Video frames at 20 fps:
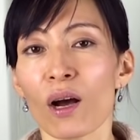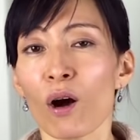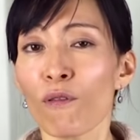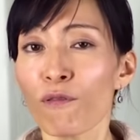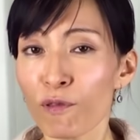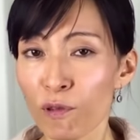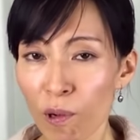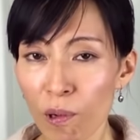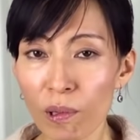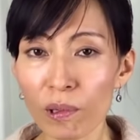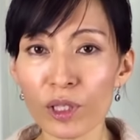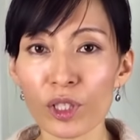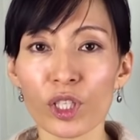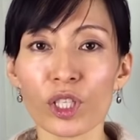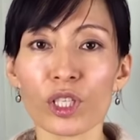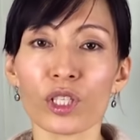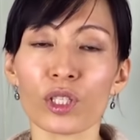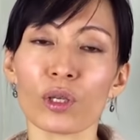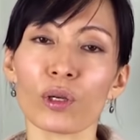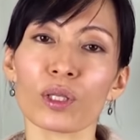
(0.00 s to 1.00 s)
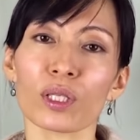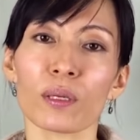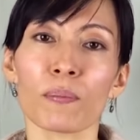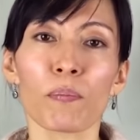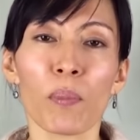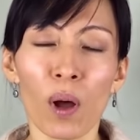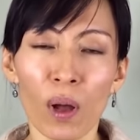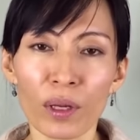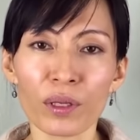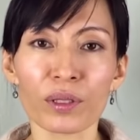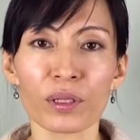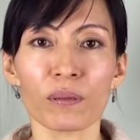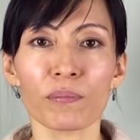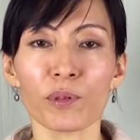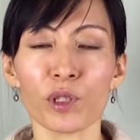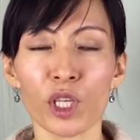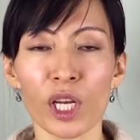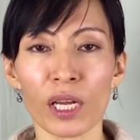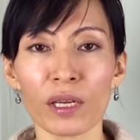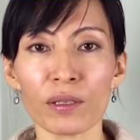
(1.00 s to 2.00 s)
Of course, she saw some
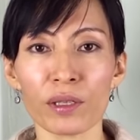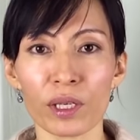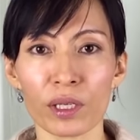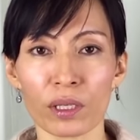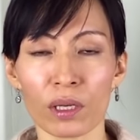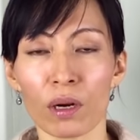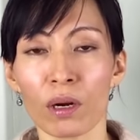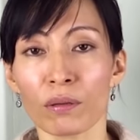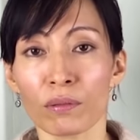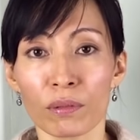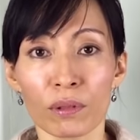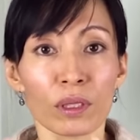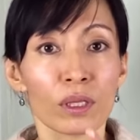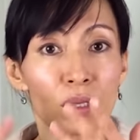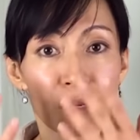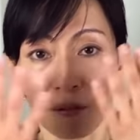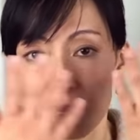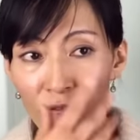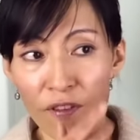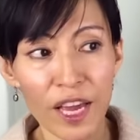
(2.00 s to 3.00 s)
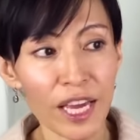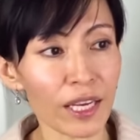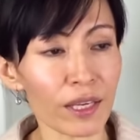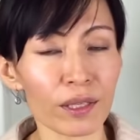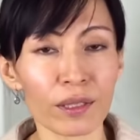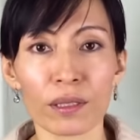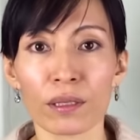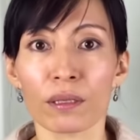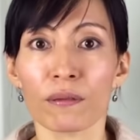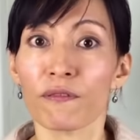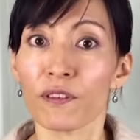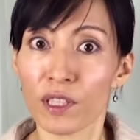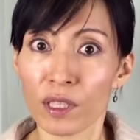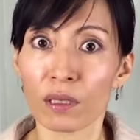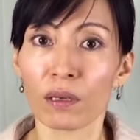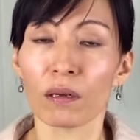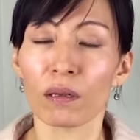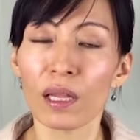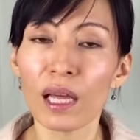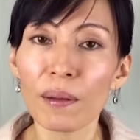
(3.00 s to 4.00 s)
positive changing on, face and the
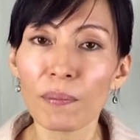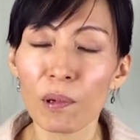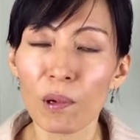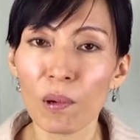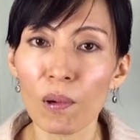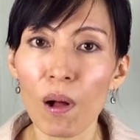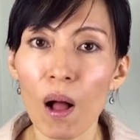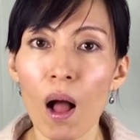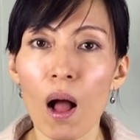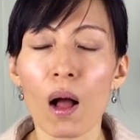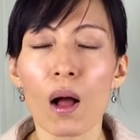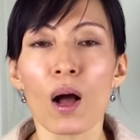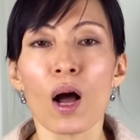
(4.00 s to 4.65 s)
physical level,